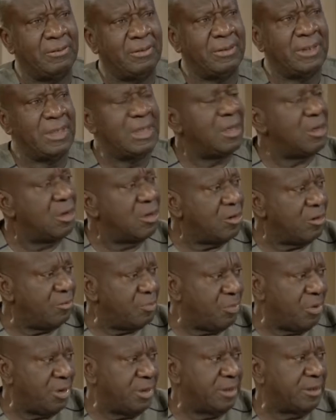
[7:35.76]
a lot of
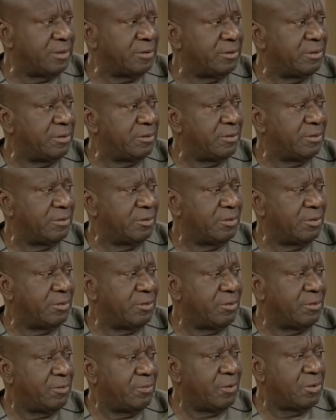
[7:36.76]
money
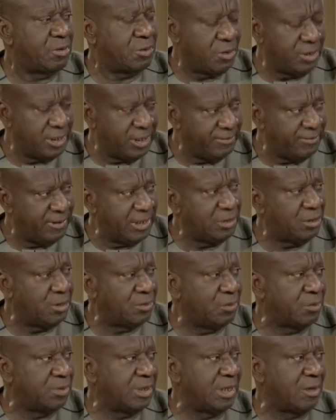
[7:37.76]
for such a venture
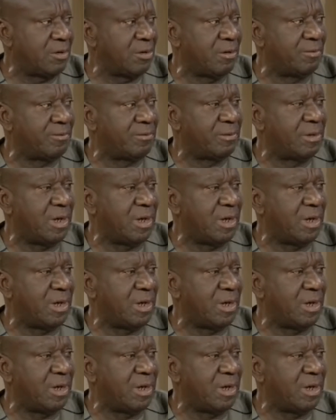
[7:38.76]
to take off.